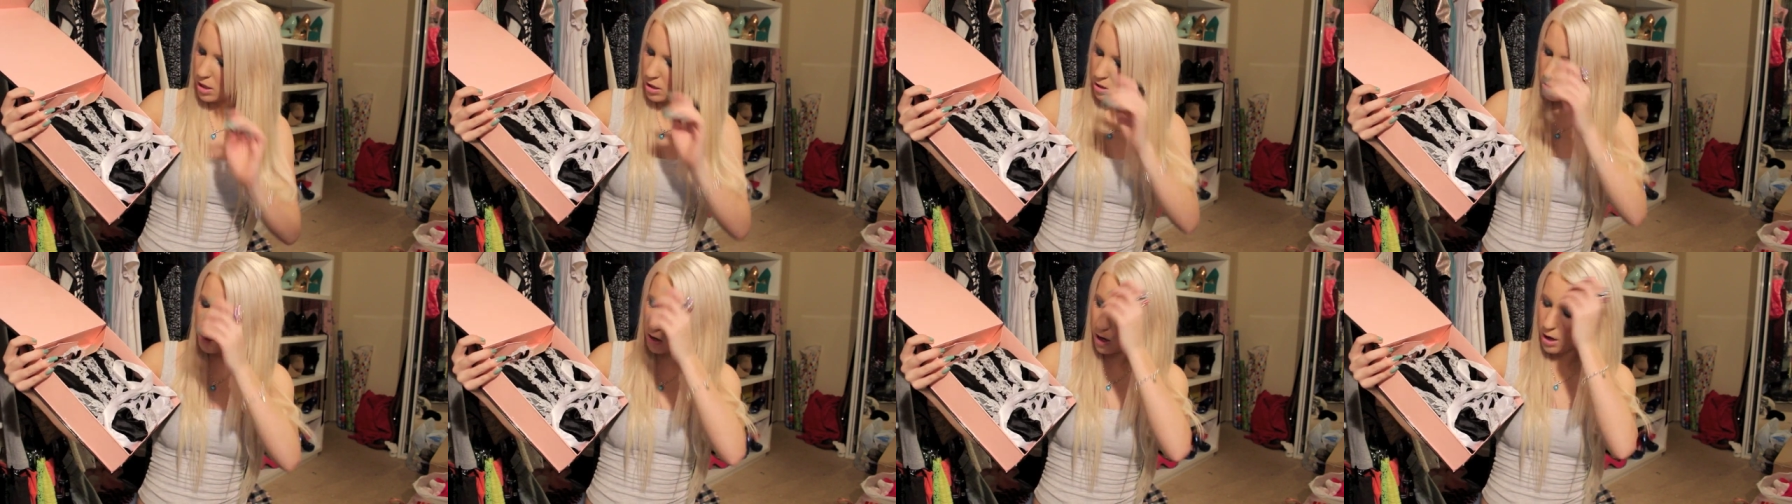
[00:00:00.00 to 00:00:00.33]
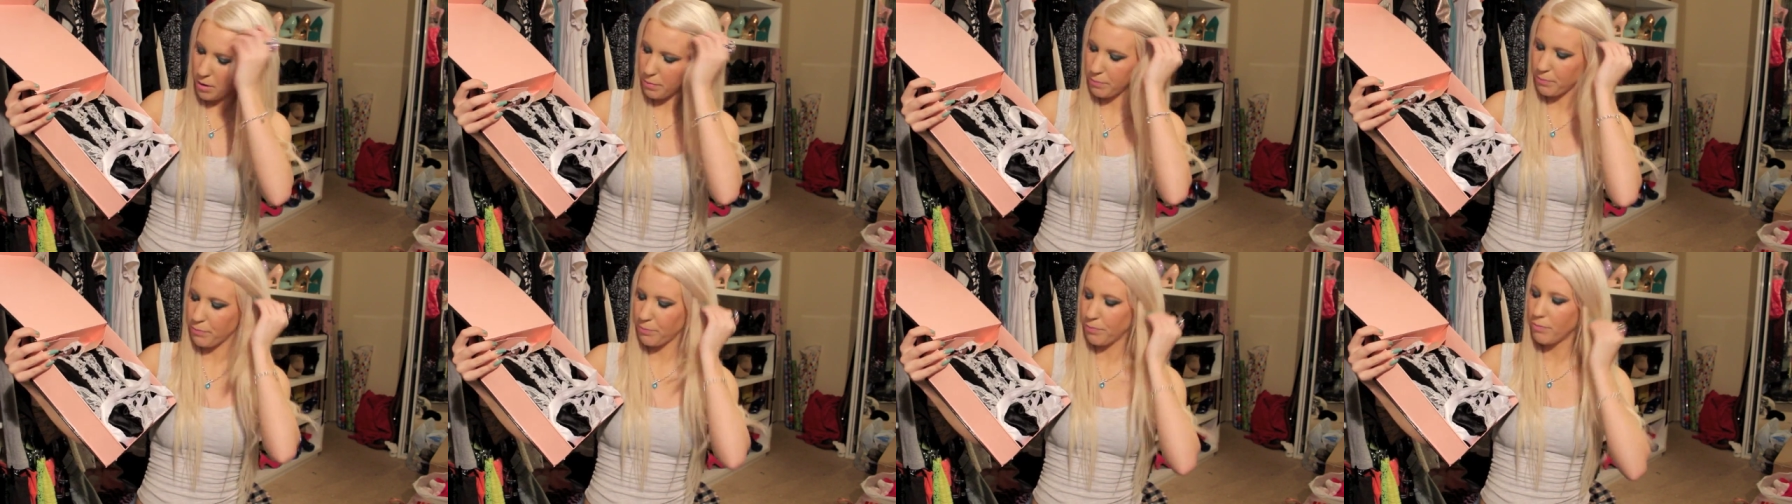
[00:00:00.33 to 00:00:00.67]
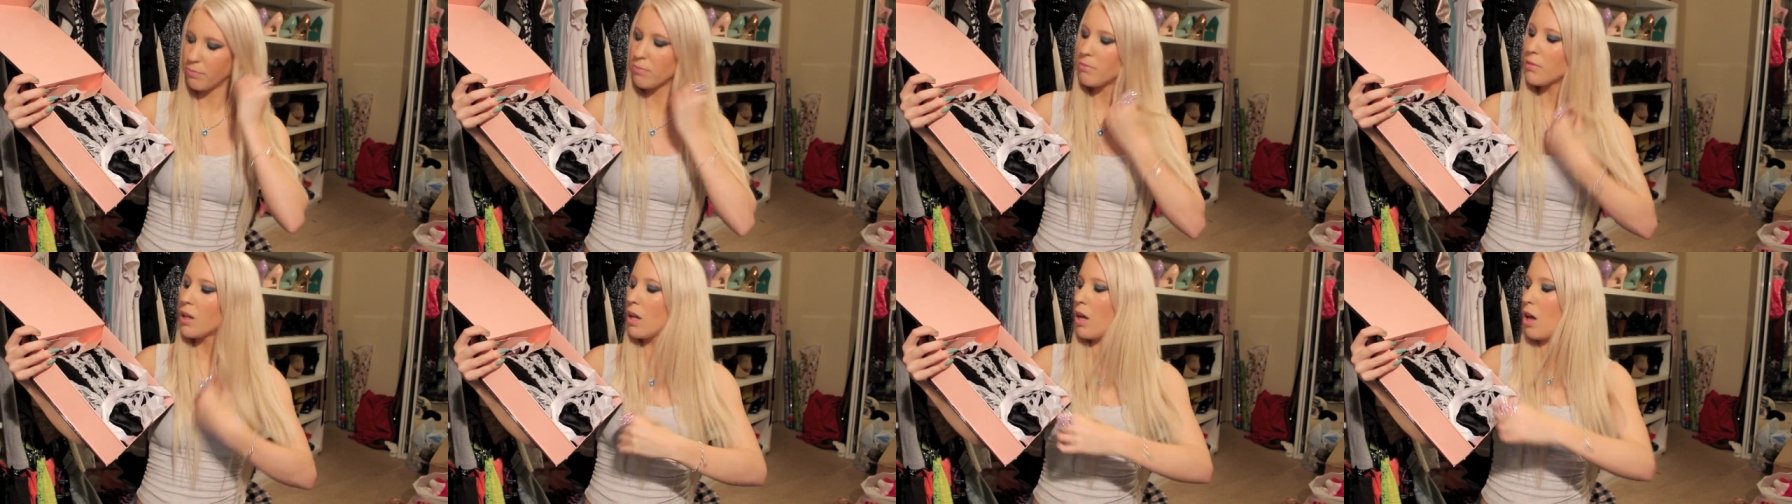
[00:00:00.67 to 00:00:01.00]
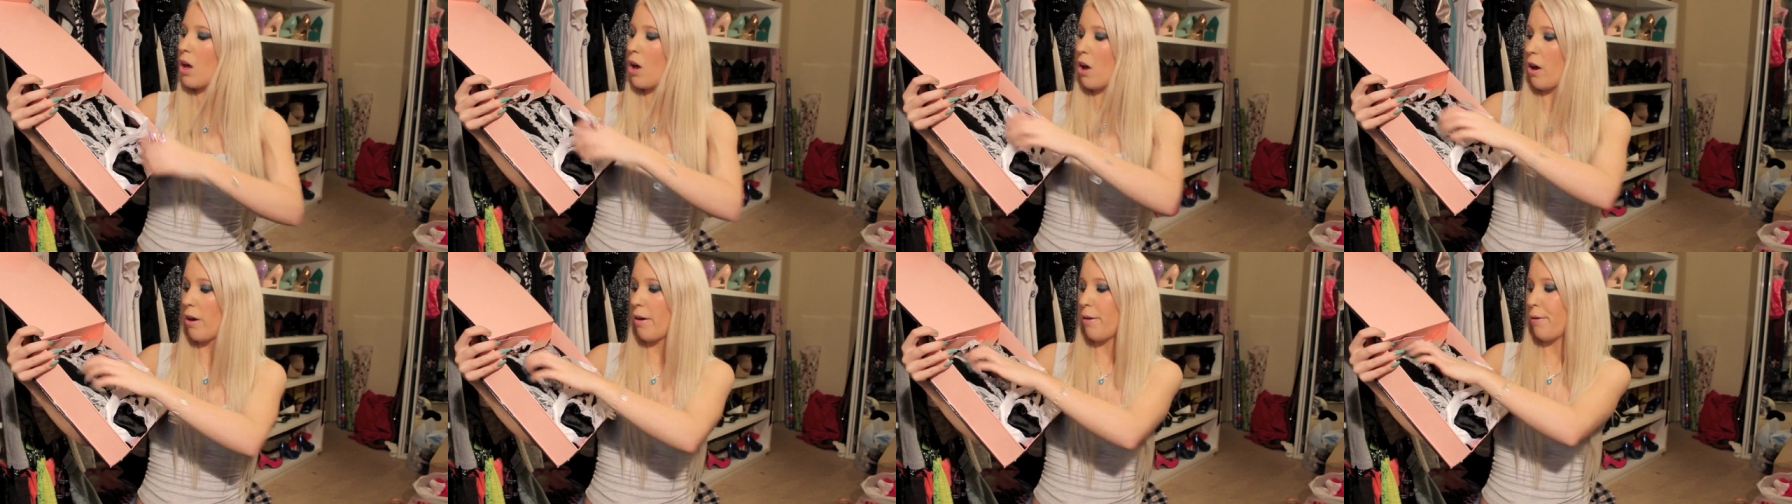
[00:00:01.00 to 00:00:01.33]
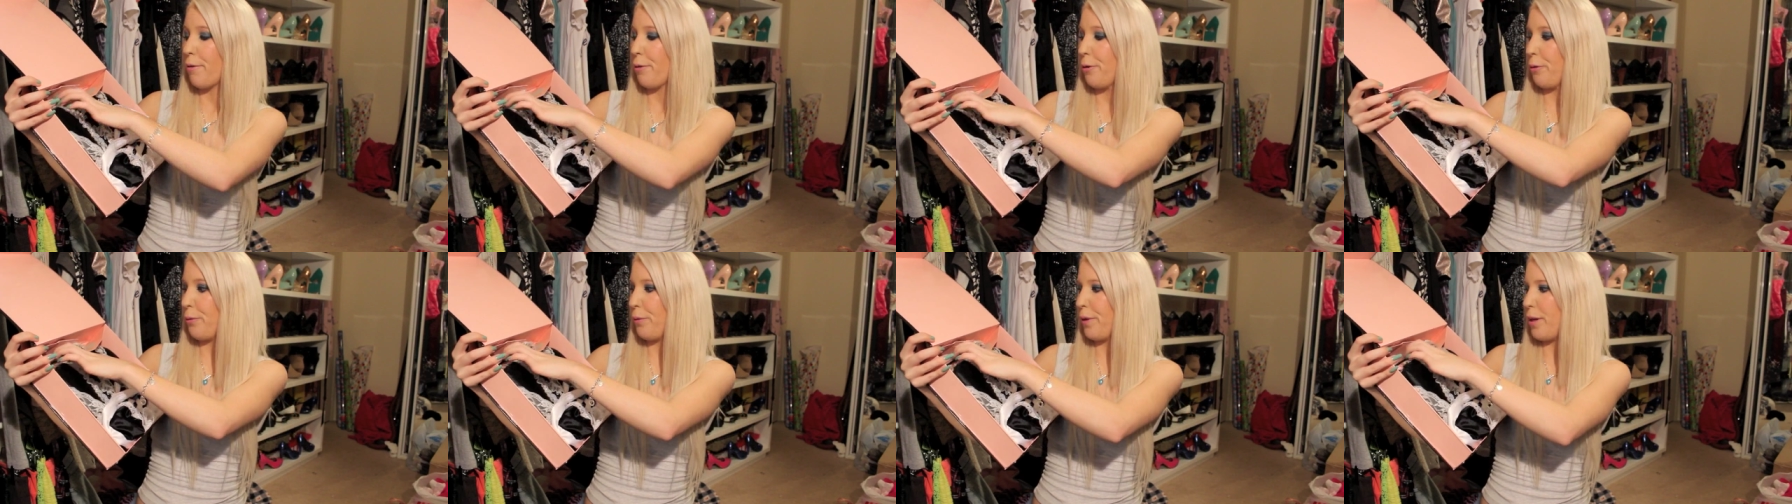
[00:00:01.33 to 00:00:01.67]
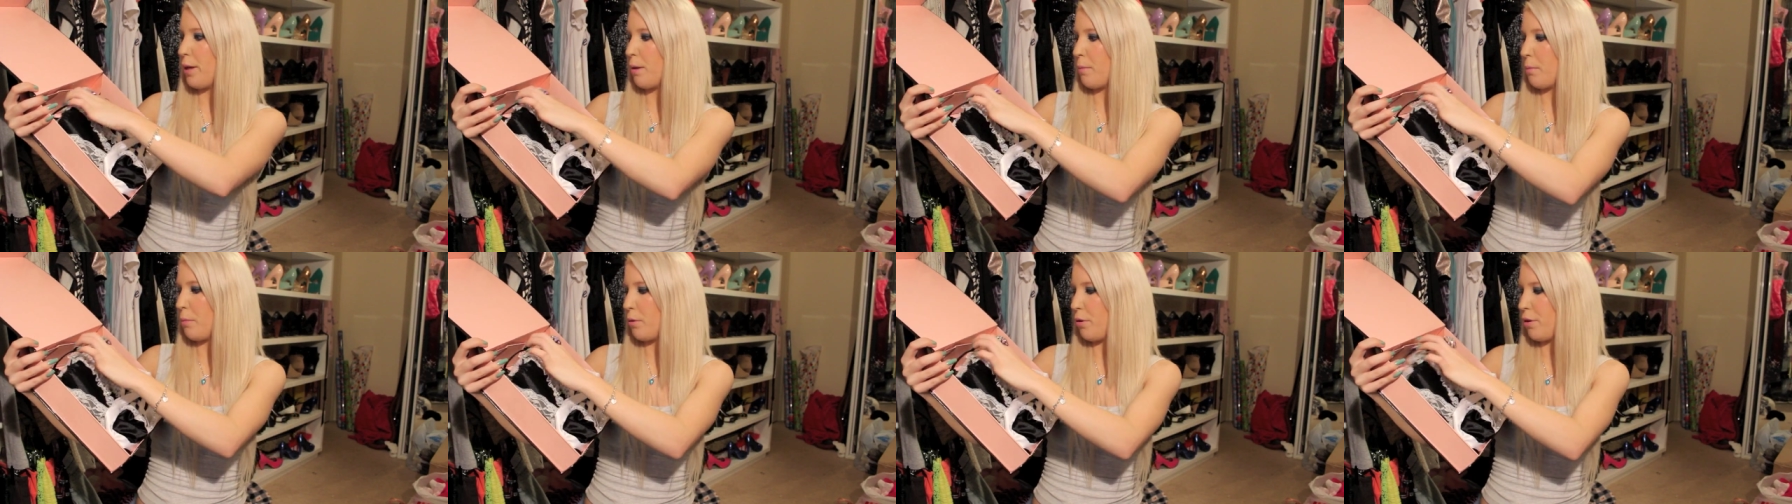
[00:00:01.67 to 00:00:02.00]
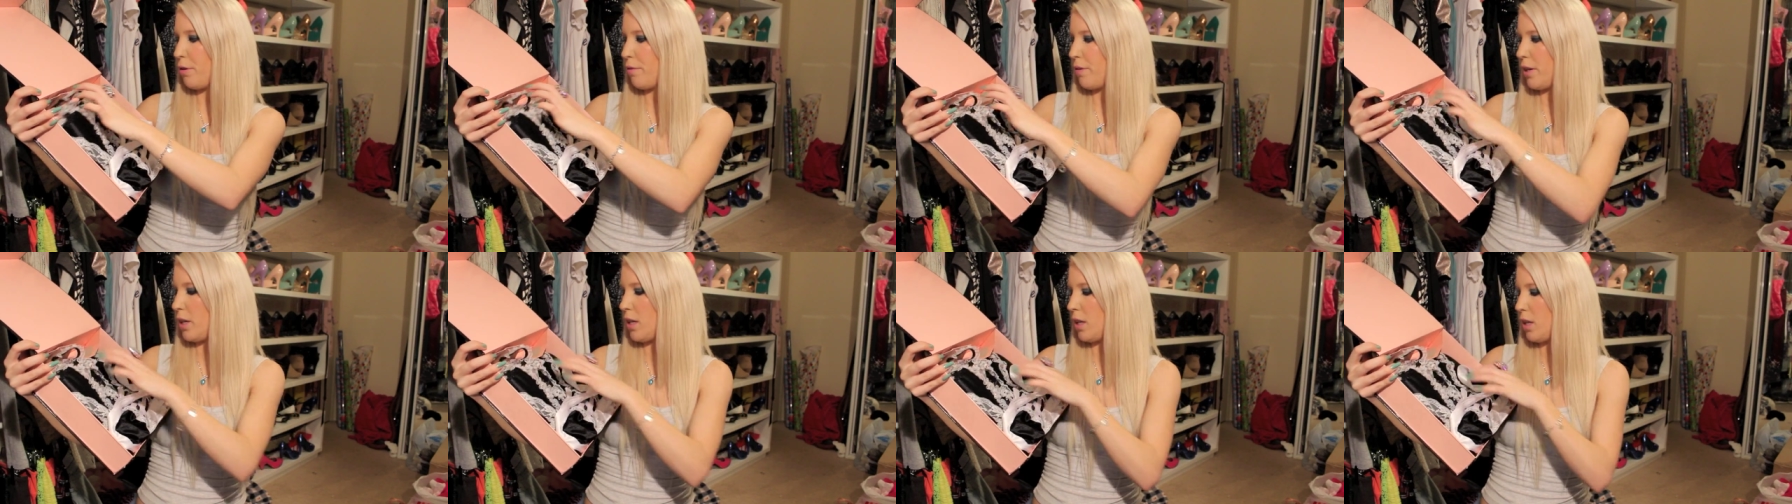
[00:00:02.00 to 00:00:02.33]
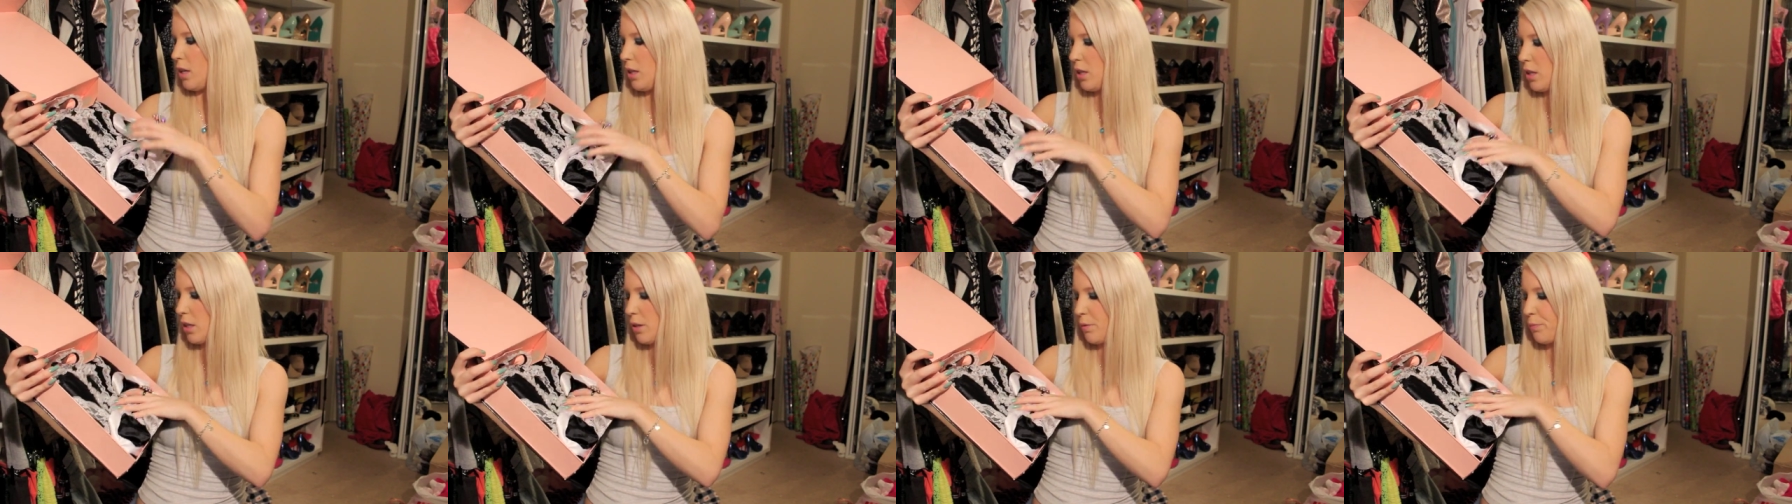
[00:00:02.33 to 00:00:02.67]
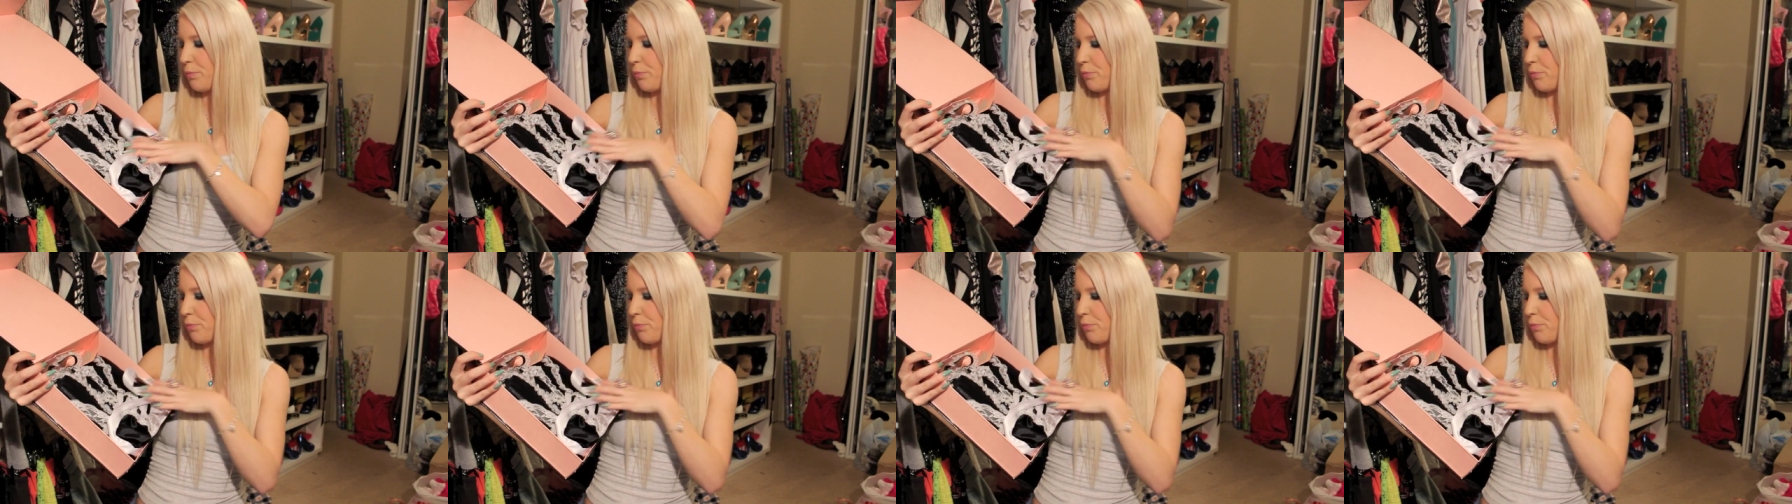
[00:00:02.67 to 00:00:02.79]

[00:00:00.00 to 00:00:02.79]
That's right. Only in movies.